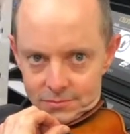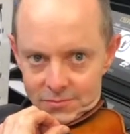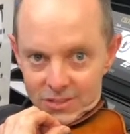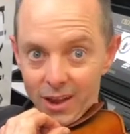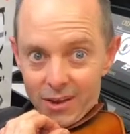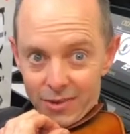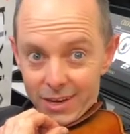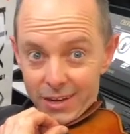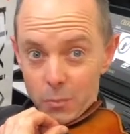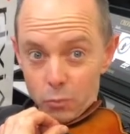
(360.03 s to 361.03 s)
So I reckon
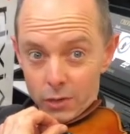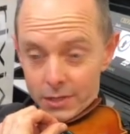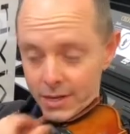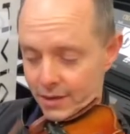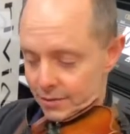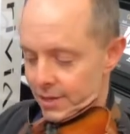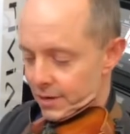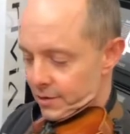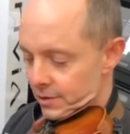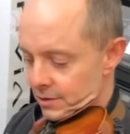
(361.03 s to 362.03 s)
I brought it down to that
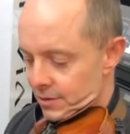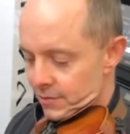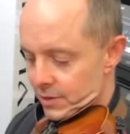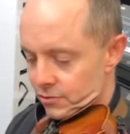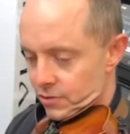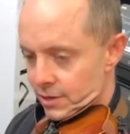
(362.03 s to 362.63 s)
note. Let's have another try.